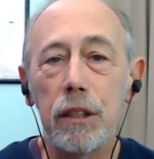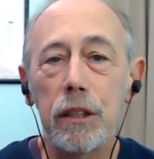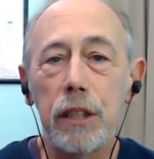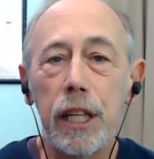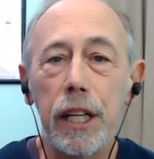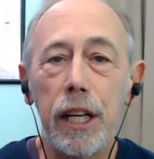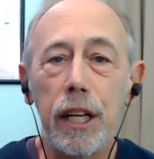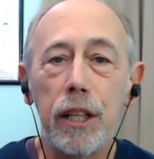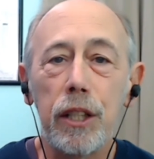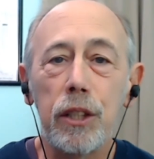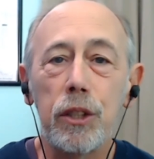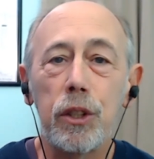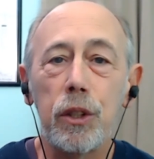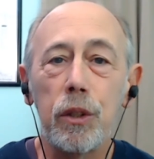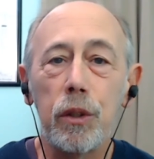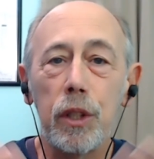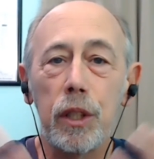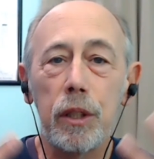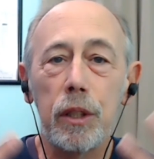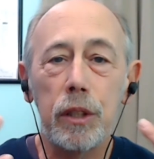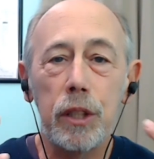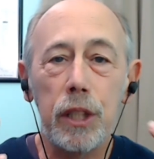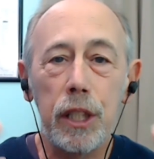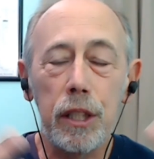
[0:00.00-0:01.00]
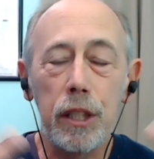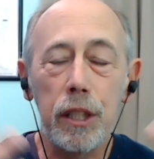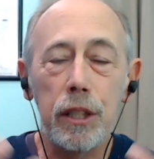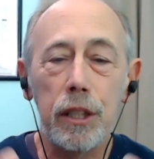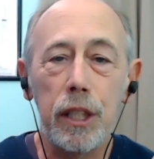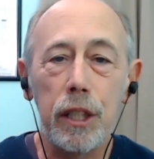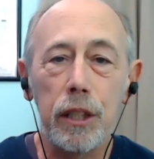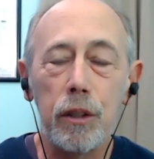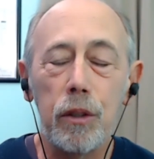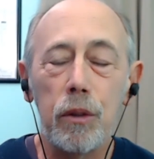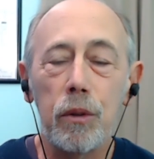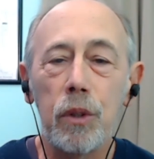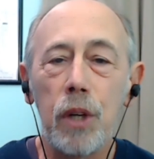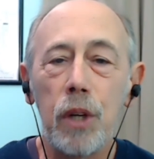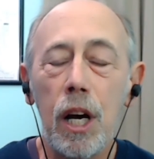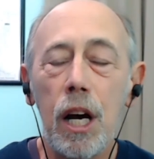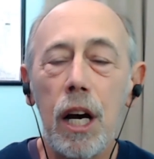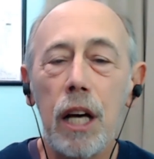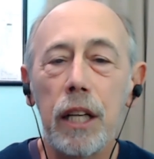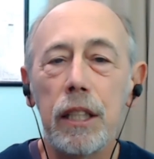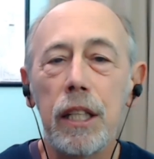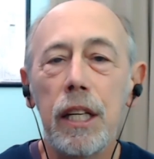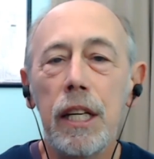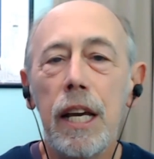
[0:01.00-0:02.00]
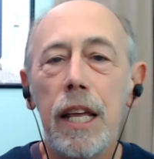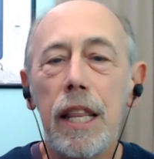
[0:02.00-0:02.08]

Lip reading: care so the teeth didn't rot,